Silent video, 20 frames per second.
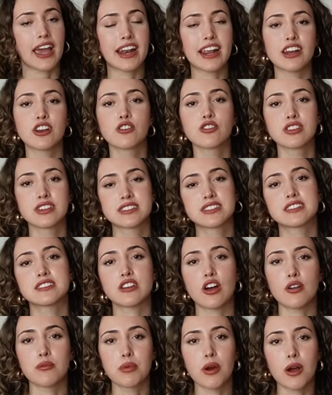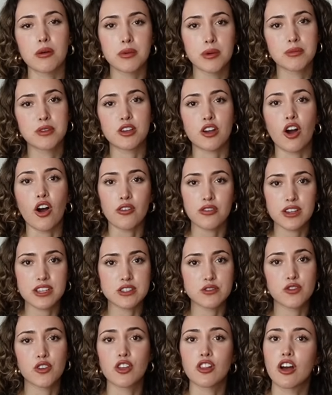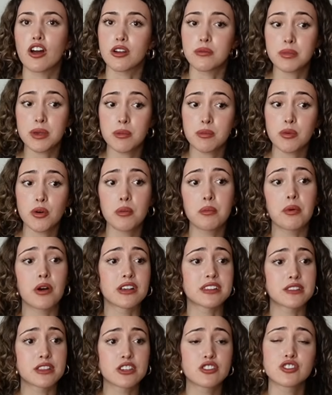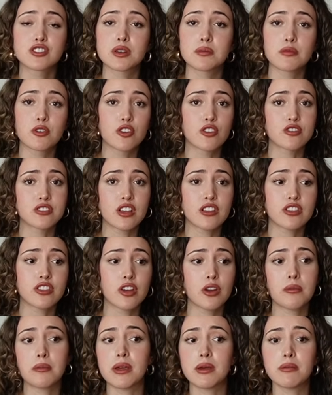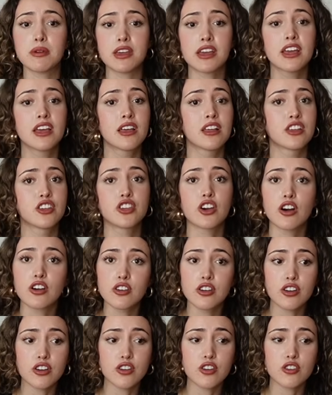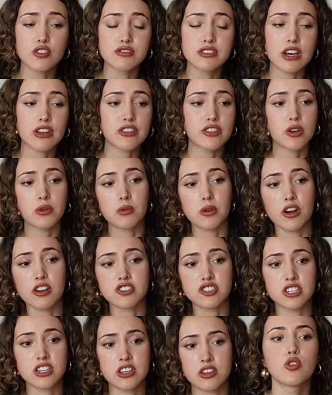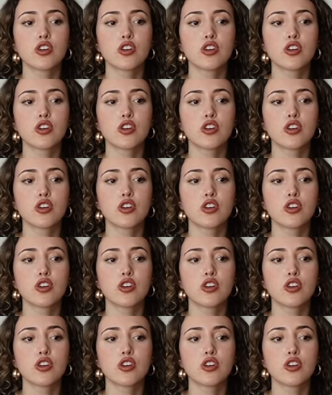And I know this is probably obvious for a lot of people, but there's some girls out there, maybe younger girls out there watching,